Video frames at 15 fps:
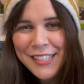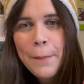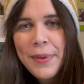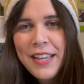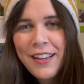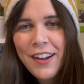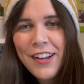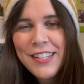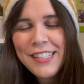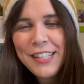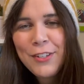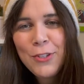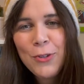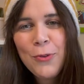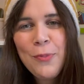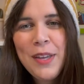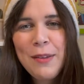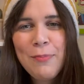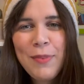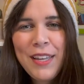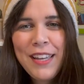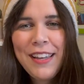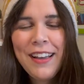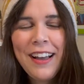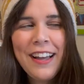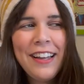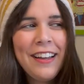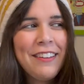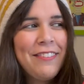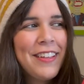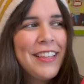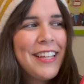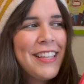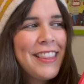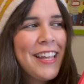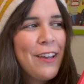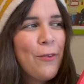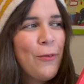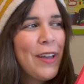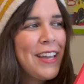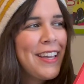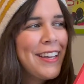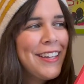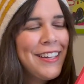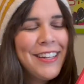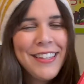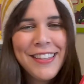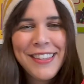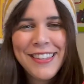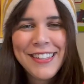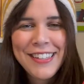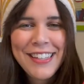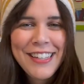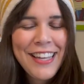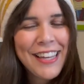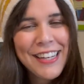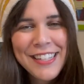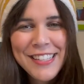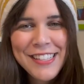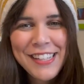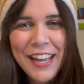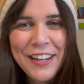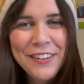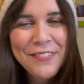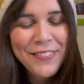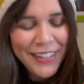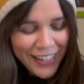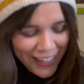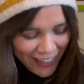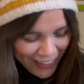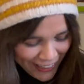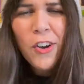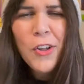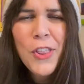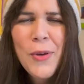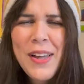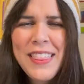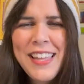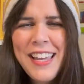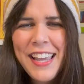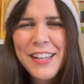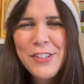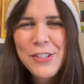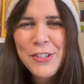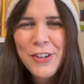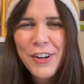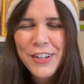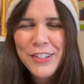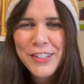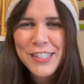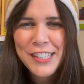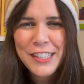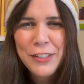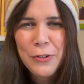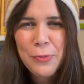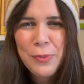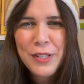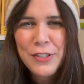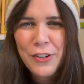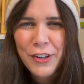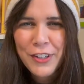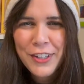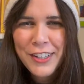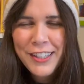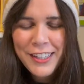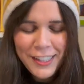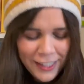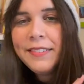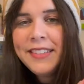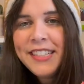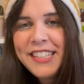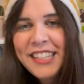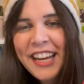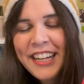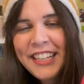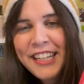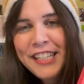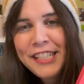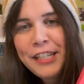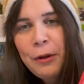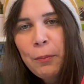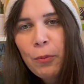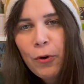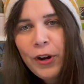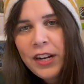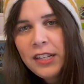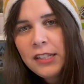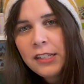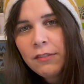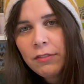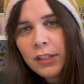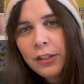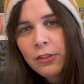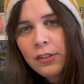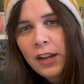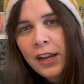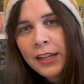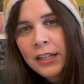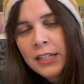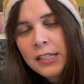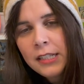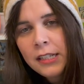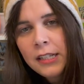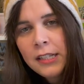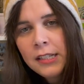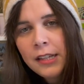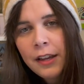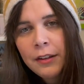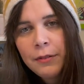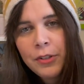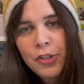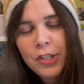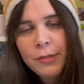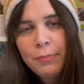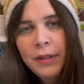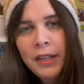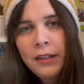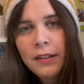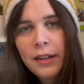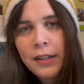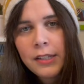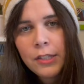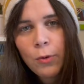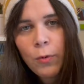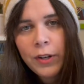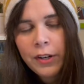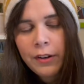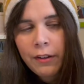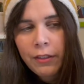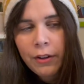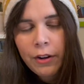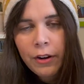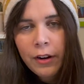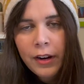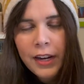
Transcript: because they do make me, I feel like they awaken the kid inside of me. Although I think Angela Carter is a little bit darker. This highlights the importance of little kindnesses and just being nice to one another.